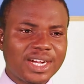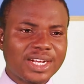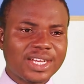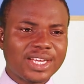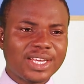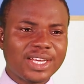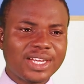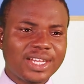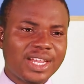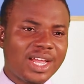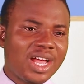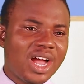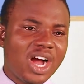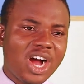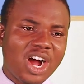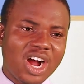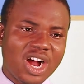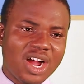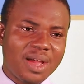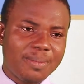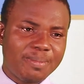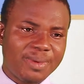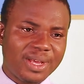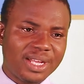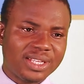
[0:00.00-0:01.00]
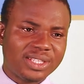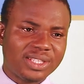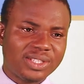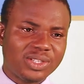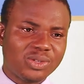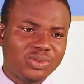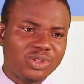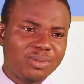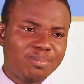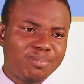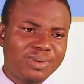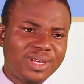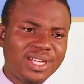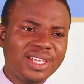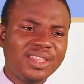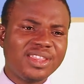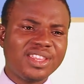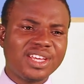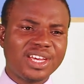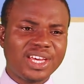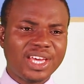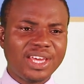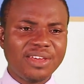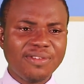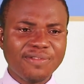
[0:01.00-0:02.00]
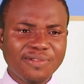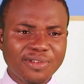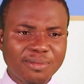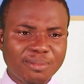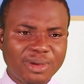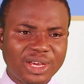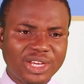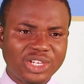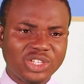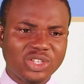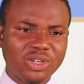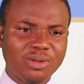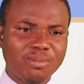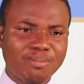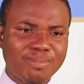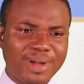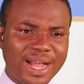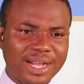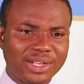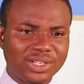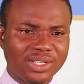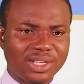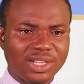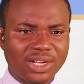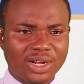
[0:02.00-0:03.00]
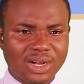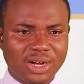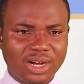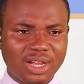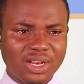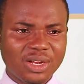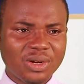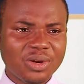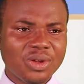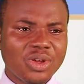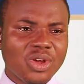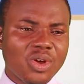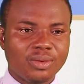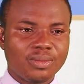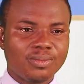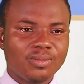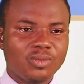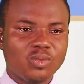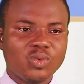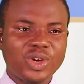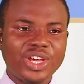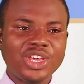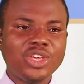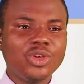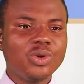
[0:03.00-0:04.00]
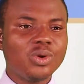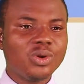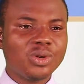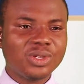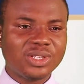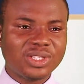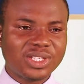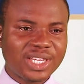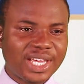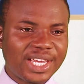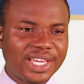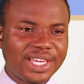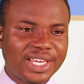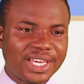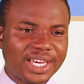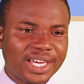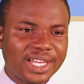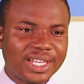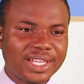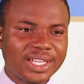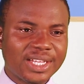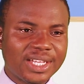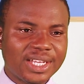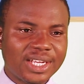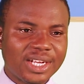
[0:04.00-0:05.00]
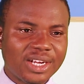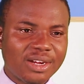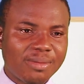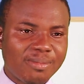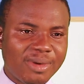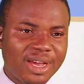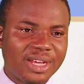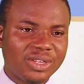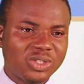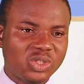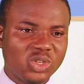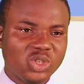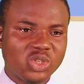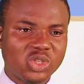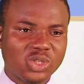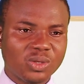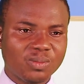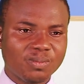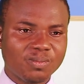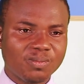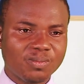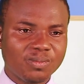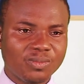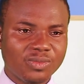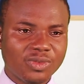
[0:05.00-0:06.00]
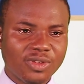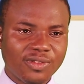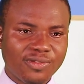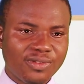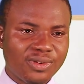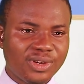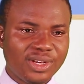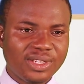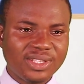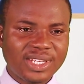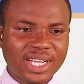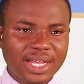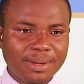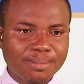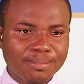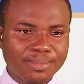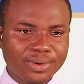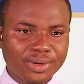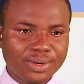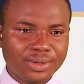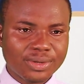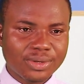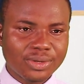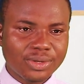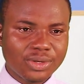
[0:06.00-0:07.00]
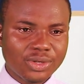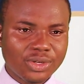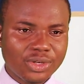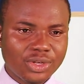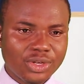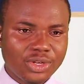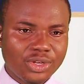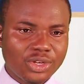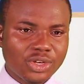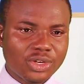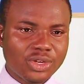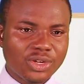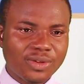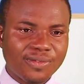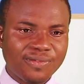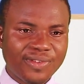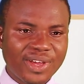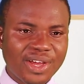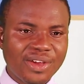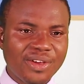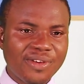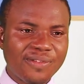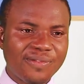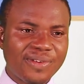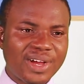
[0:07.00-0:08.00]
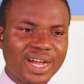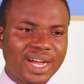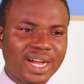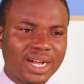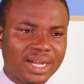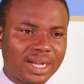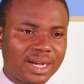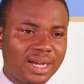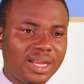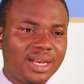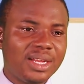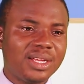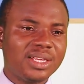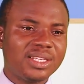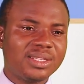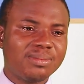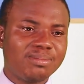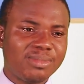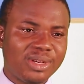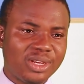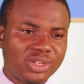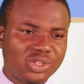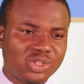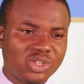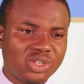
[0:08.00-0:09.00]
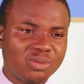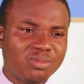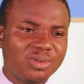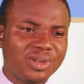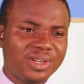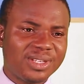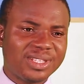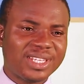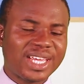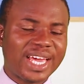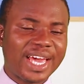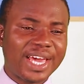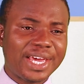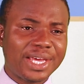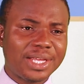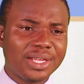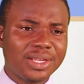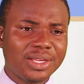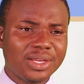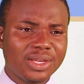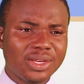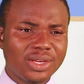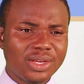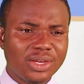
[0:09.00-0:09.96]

a good habit to repeat the information back to the caller when you are taking a message. For example, you could verify a caller's message by saying,